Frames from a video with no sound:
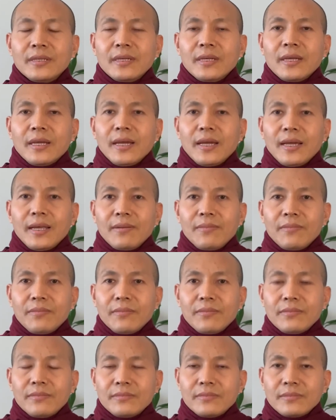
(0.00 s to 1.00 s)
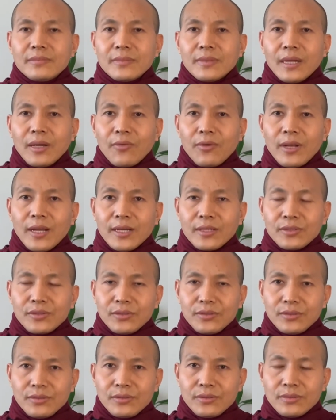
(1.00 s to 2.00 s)
and I would like to
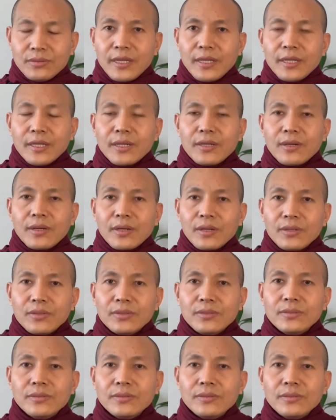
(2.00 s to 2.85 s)
conclude.